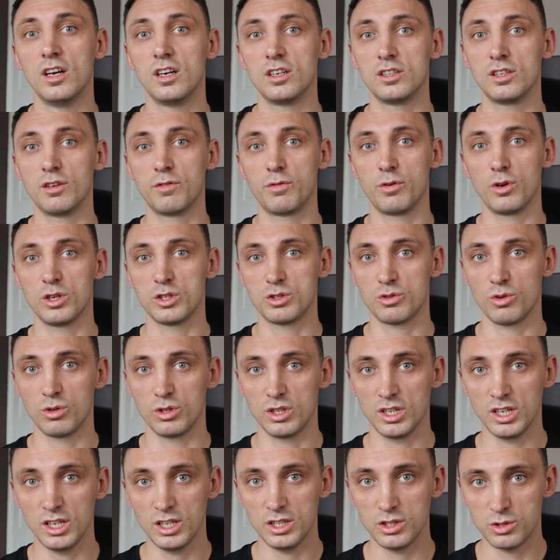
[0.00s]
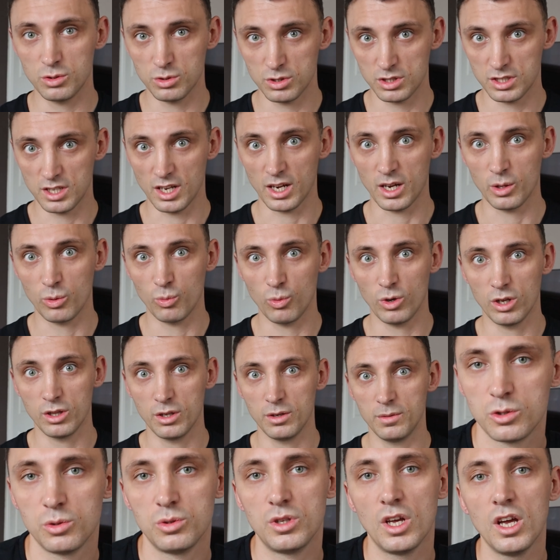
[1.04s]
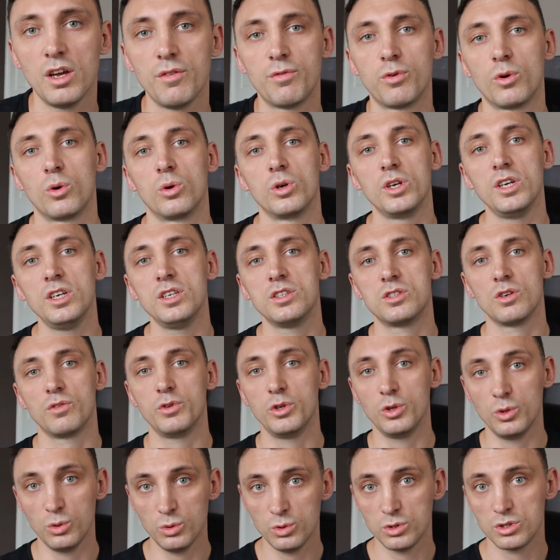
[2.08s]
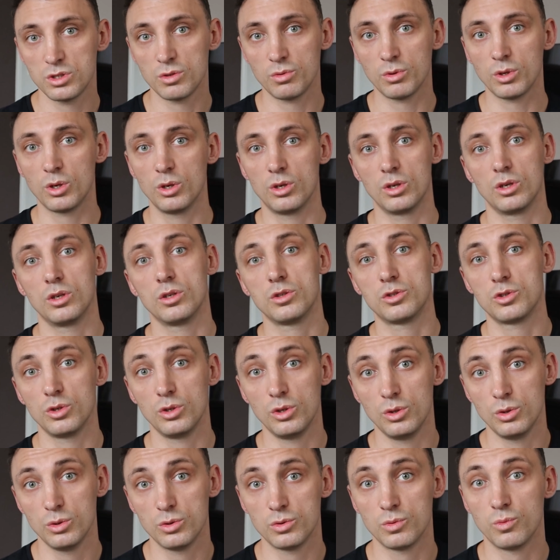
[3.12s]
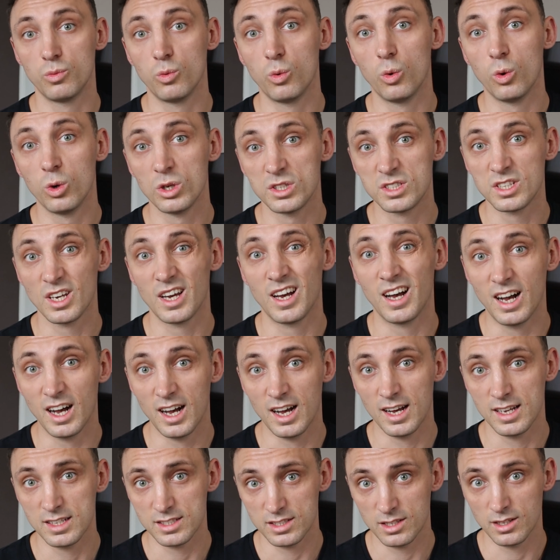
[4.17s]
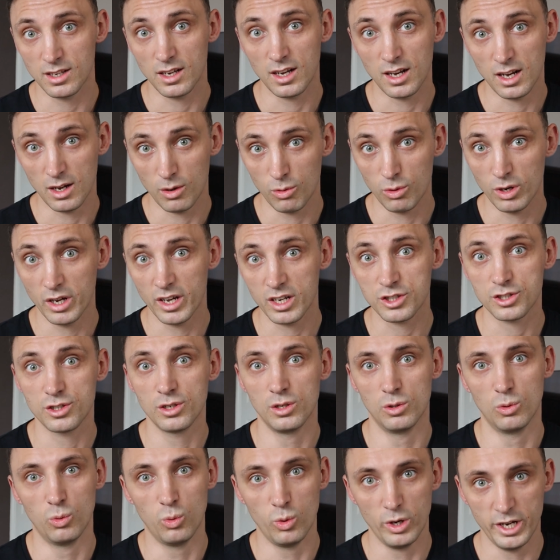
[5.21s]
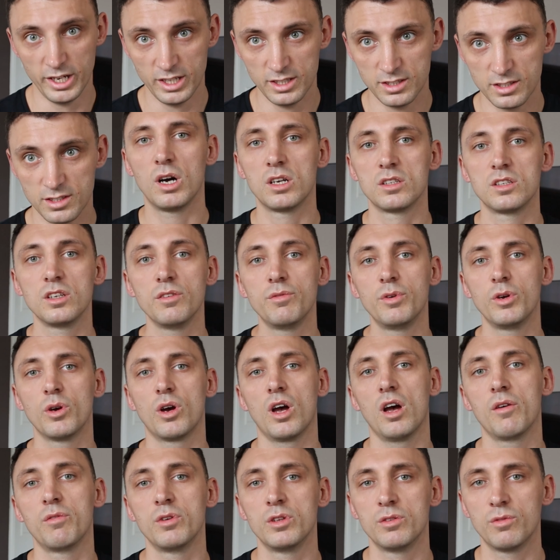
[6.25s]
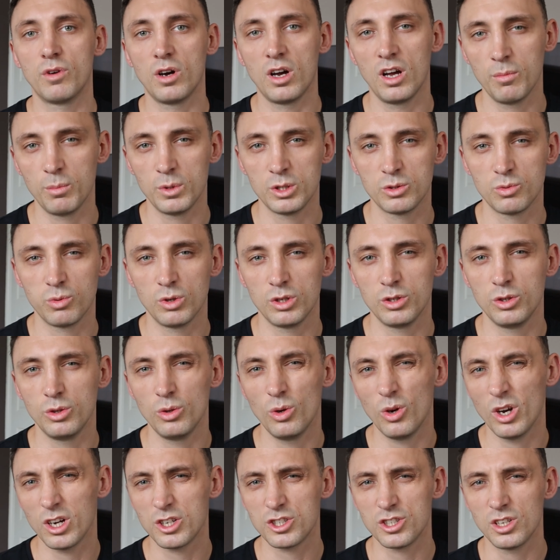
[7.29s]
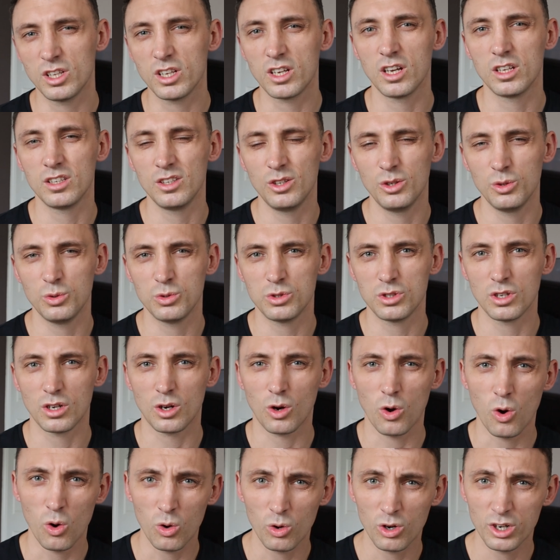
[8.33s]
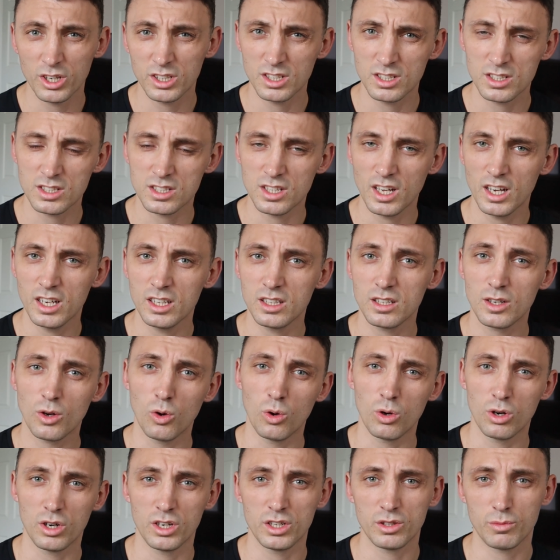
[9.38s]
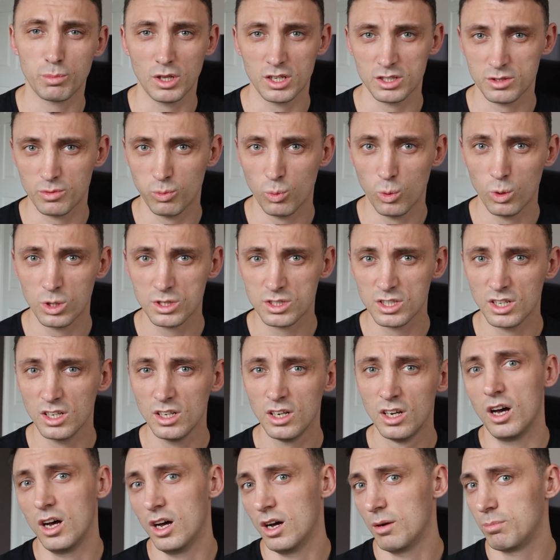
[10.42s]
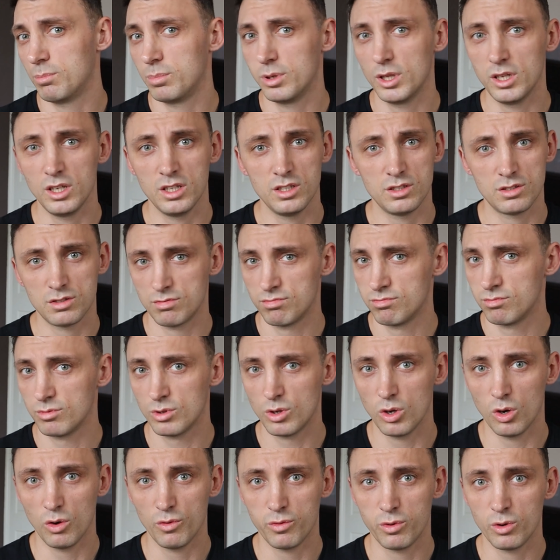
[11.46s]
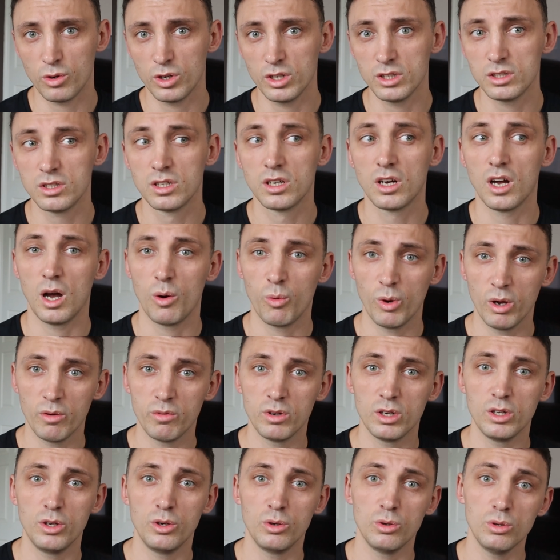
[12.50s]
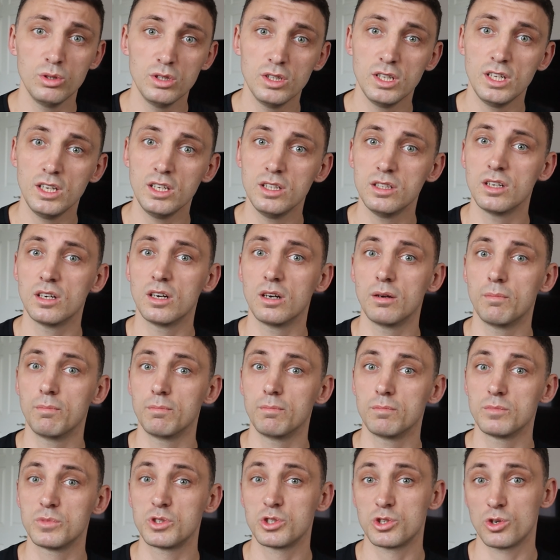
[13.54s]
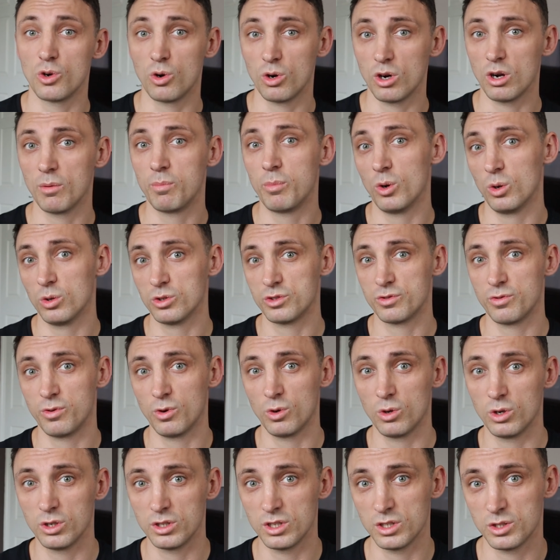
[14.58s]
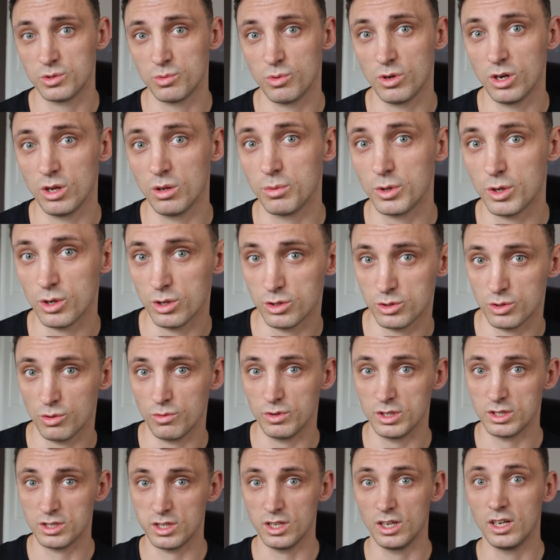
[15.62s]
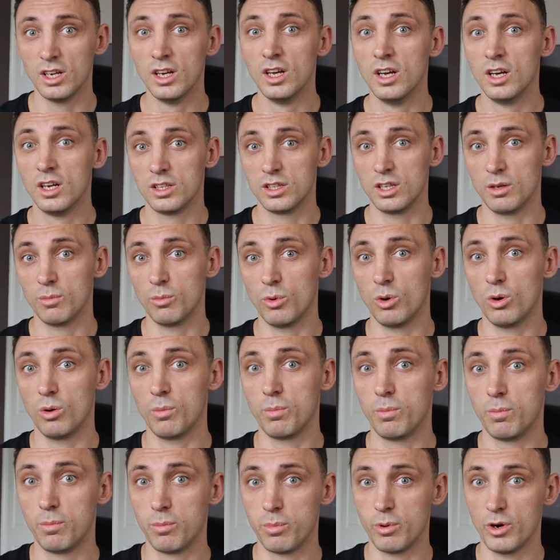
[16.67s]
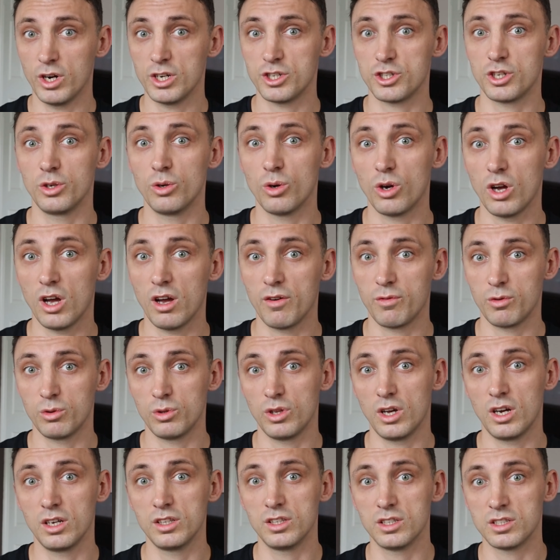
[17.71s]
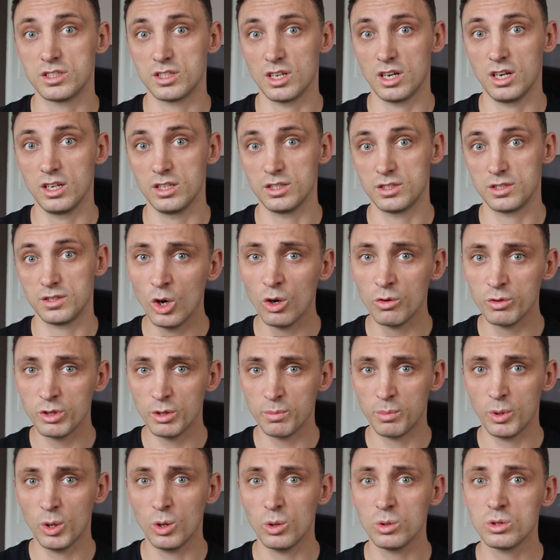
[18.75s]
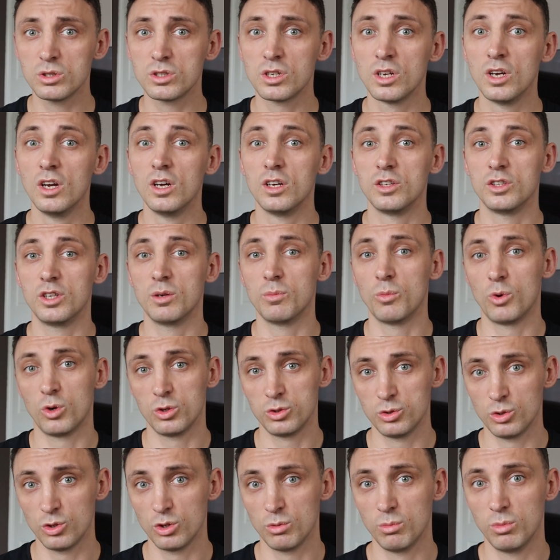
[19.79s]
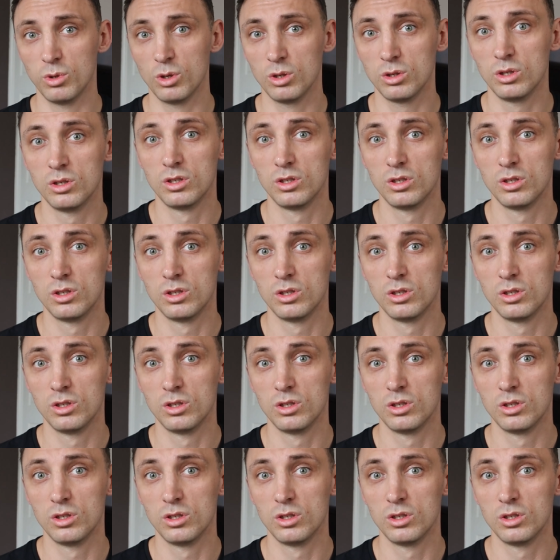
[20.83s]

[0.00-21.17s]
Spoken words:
the first one into second one. Today, for ease of use, we're going to use water as our actual weight. But if you have environment when you actually can use the concrete instead, concrete plus water, please go for it. However, you need stronger poles for it as well, because obviously the more pressure you have on either sides of the poles, the more durable